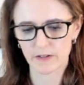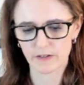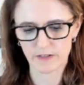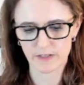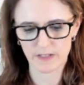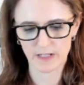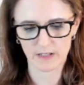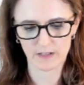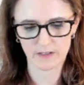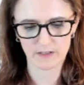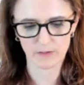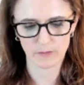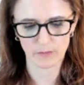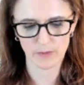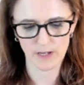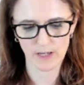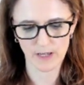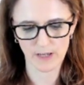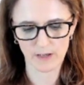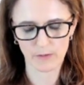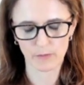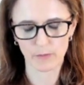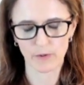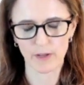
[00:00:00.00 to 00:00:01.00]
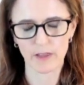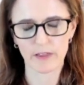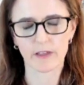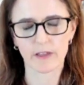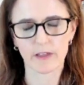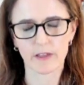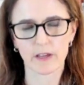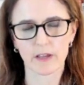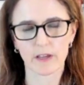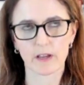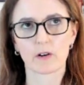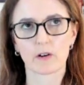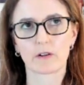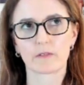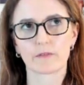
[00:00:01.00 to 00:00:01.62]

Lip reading: think of as potentially threatening,